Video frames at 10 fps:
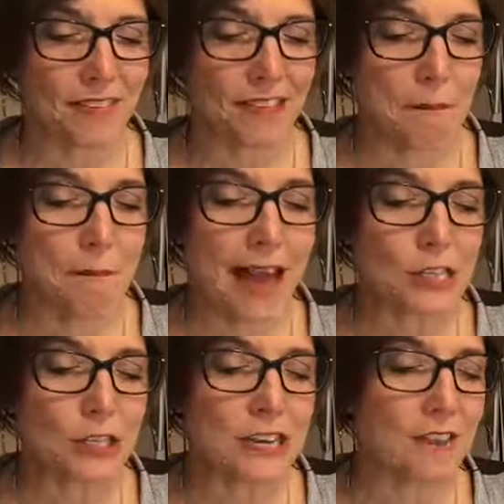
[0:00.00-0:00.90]

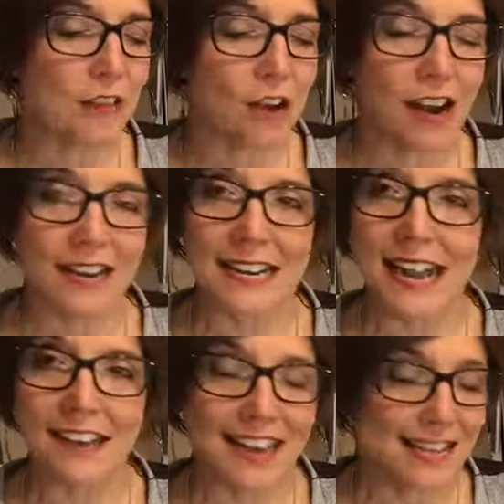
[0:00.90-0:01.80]
Imagine in the Garden
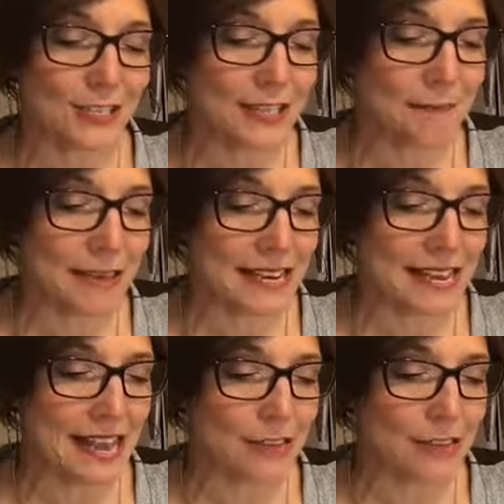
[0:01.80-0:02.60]
of Gethsemane